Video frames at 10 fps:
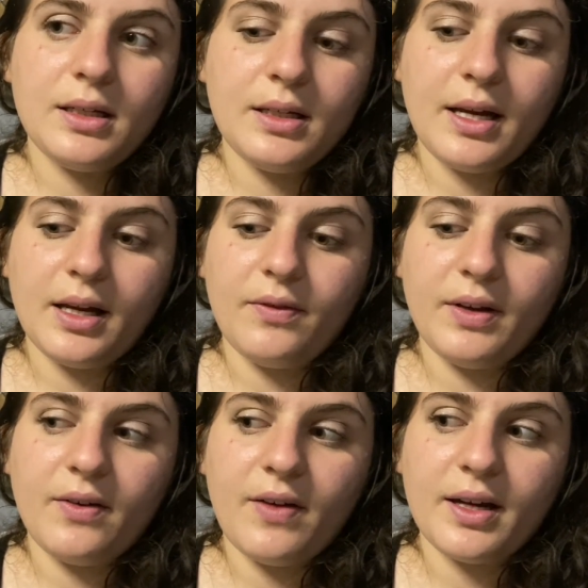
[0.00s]
negatively
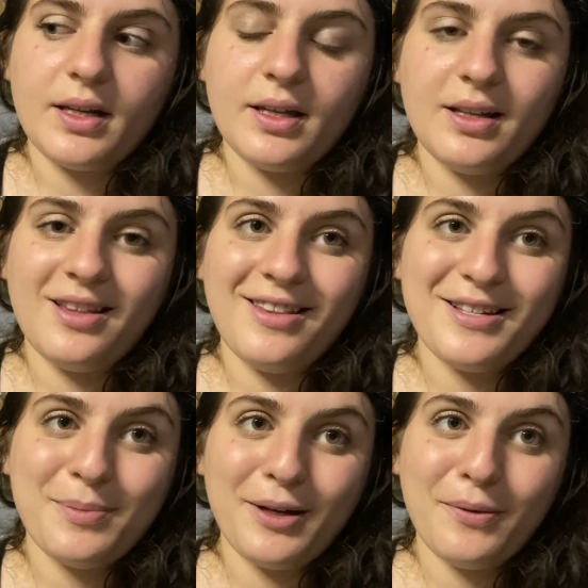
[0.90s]
affect the
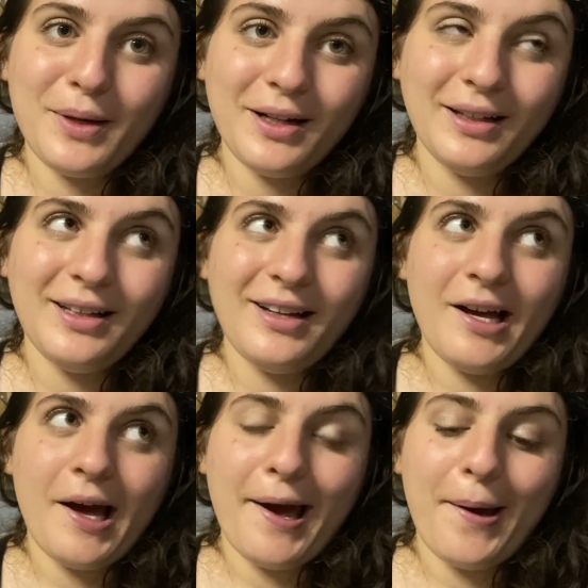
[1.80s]
spinning wheel,
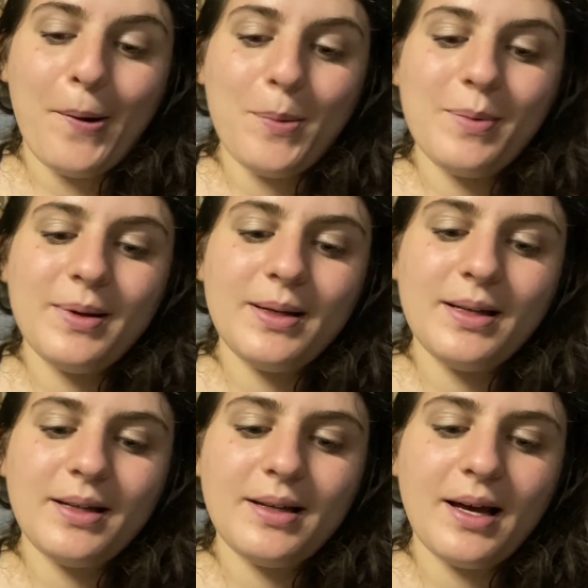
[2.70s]
I hope.
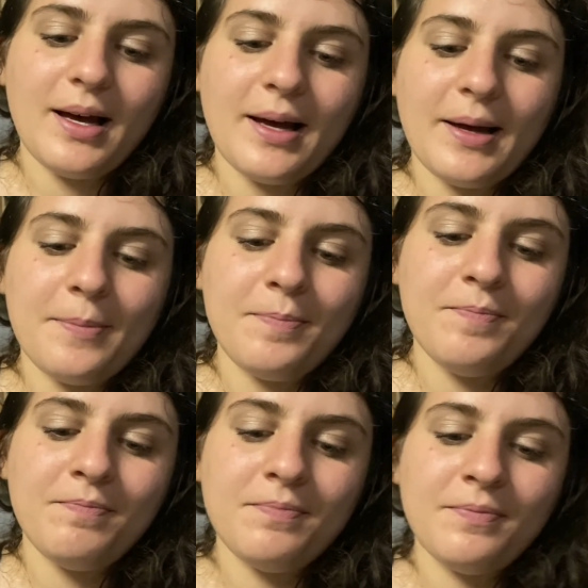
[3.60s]

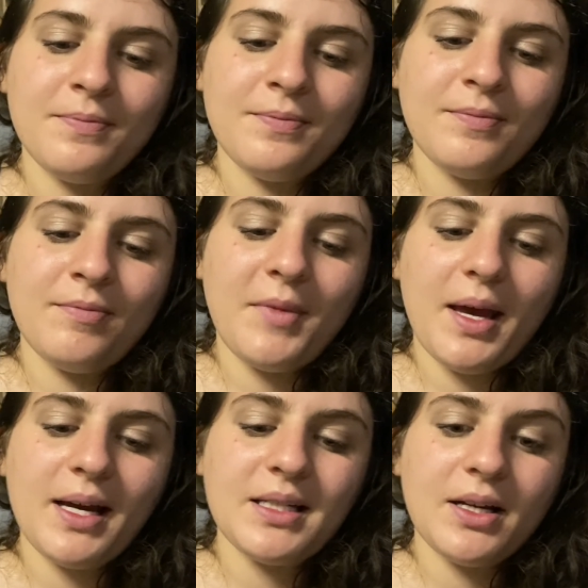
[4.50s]
I
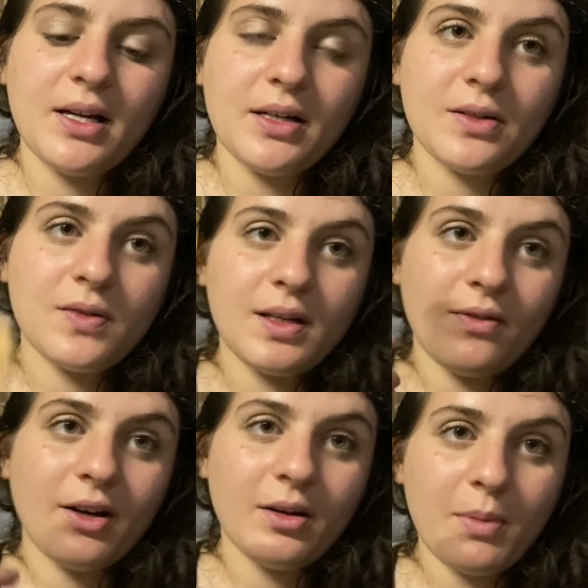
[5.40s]
guess I could also see if
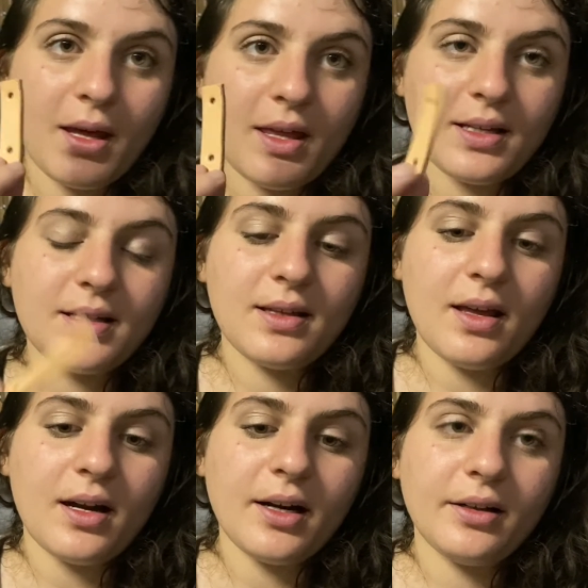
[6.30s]
I could make this
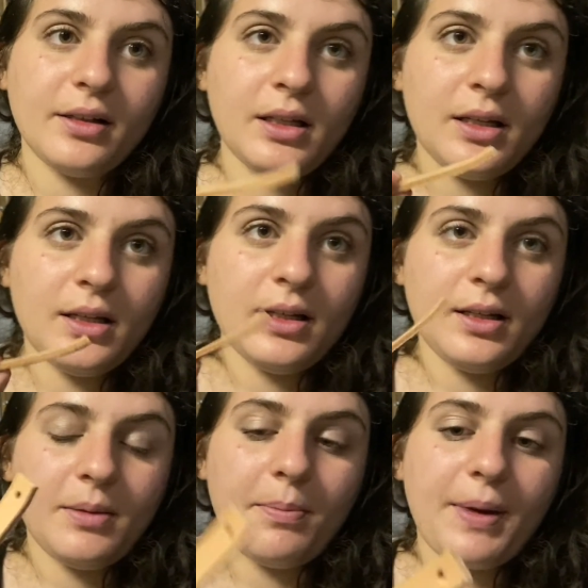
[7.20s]
thinner,
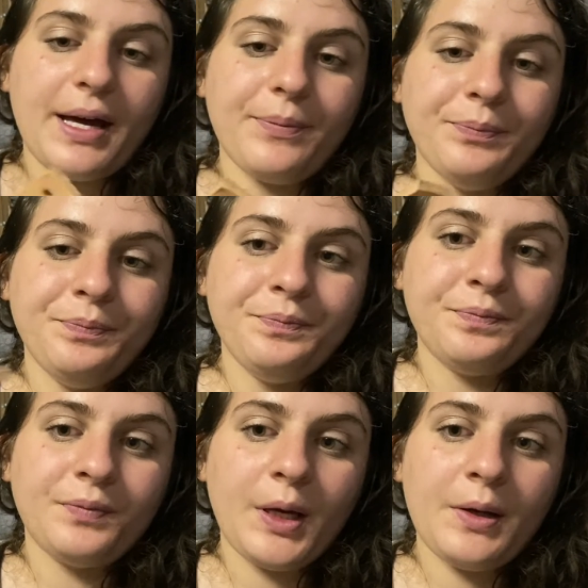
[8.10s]
but
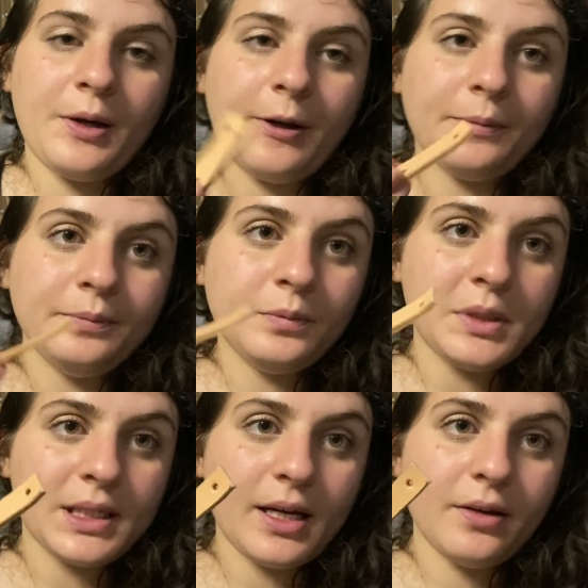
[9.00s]
I don't know, we'll
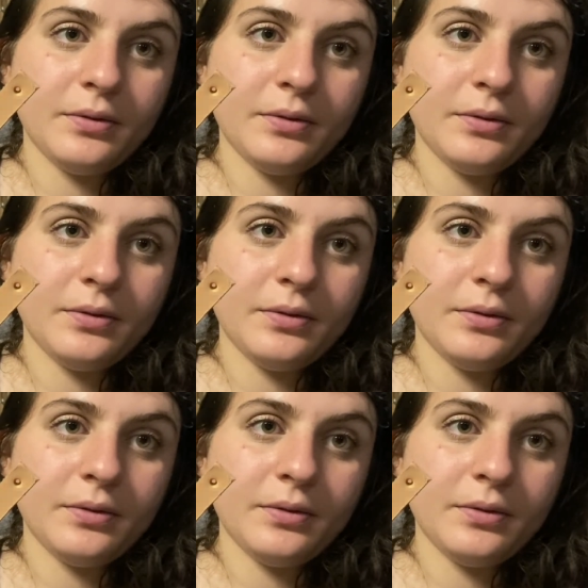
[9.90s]
see.